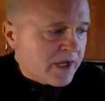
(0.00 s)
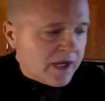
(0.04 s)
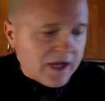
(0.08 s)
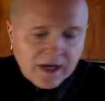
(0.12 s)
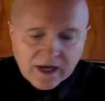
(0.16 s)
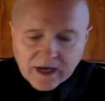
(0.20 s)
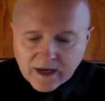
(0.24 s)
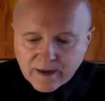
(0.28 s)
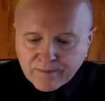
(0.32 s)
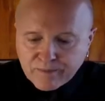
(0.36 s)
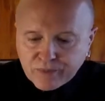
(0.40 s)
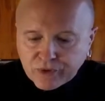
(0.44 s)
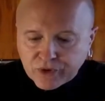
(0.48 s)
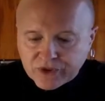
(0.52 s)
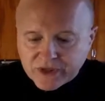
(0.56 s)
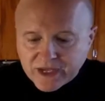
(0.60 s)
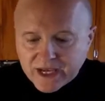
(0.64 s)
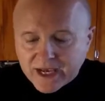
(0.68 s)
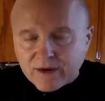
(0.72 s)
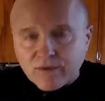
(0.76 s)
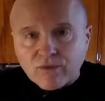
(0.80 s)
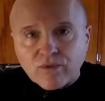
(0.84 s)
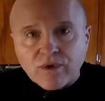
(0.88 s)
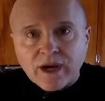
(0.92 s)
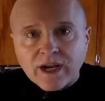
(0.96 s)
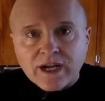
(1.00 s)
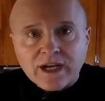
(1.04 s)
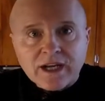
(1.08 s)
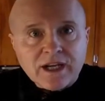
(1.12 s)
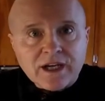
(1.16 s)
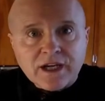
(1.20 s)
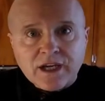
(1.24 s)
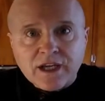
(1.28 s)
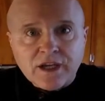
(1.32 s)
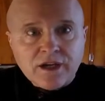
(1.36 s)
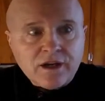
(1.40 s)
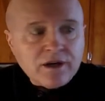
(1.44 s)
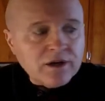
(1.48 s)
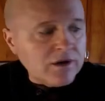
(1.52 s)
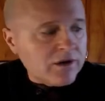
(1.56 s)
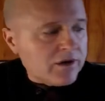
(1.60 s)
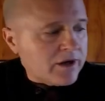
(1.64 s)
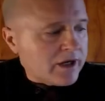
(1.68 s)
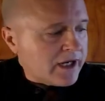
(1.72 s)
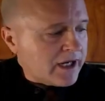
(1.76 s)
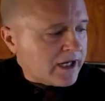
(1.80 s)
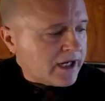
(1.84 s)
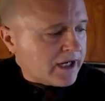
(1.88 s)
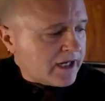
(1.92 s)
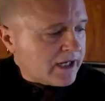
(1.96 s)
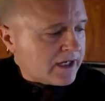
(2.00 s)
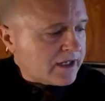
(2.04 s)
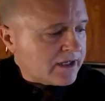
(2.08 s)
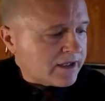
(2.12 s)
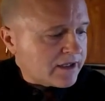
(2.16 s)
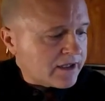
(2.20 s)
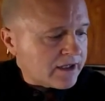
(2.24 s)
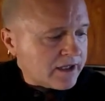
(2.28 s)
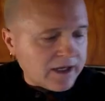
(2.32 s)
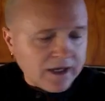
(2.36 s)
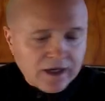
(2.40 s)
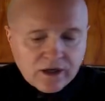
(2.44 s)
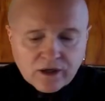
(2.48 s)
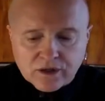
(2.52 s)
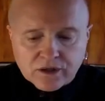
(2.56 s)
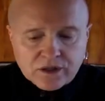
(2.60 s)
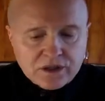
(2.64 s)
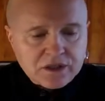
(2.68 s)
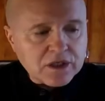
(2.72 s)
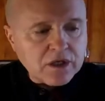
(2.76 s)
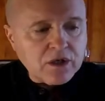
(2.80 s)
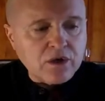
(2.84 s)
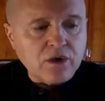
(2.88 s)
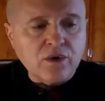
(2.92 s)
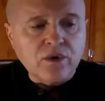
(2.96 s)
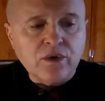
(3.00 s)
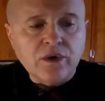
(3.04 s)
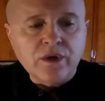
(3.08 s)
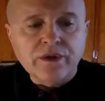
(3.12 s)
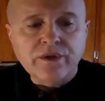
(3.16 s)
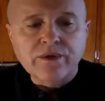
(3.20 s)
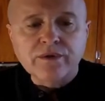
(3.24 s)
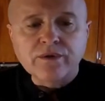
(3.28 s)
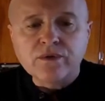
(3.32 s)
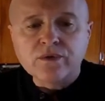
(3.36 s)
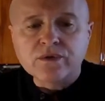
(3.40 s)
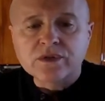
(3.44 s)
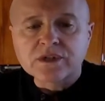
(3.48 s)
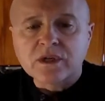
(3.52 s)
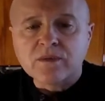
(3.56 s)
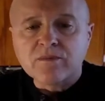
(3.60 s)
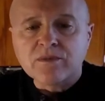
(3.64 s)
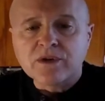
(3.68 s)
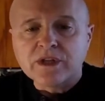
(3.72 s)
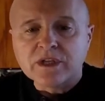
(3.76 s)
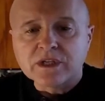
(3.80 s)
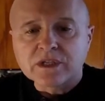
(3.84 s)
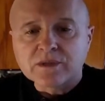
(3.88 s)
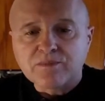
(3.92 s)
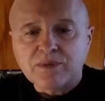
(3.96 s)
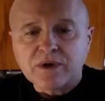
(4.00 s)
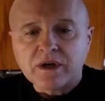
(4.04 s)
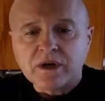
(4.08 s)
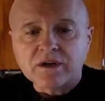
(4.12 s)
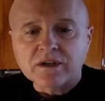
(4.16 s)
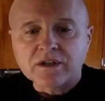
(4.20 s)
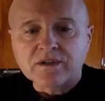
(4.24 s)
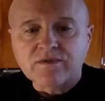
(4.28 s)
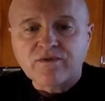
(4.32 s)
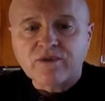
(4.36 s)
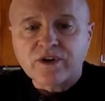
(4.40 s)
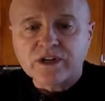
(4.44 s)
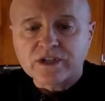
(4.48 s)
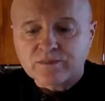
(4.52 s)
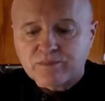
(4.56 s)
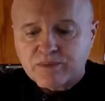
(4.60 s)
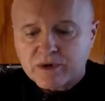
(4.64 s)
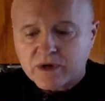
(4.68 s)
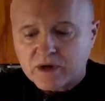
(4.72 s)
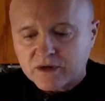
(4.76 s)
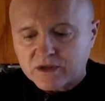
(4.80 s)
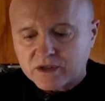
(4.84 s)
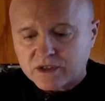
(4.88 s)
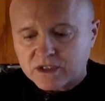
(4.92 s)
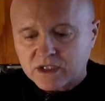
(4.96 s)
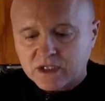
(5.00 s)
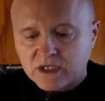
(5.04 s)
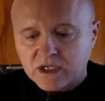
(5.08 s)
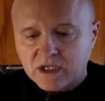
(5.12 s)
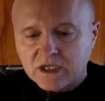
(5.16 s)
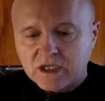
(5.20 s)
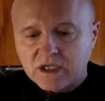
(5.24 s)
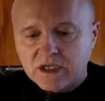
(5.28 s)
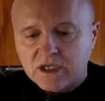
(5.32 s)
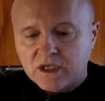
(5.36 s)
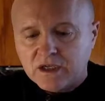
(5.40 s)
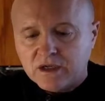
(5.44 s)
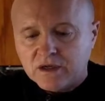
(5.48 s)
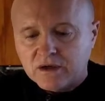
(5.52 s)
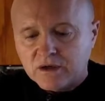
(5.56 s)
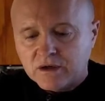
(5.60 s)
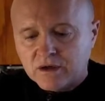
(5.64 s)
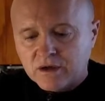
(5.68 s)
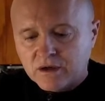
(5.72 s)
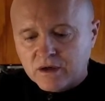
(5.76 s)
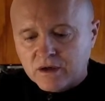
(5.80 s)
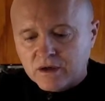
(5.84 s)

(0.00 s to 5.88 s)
I put that right in here, and I also threw some of this fresh parsley in here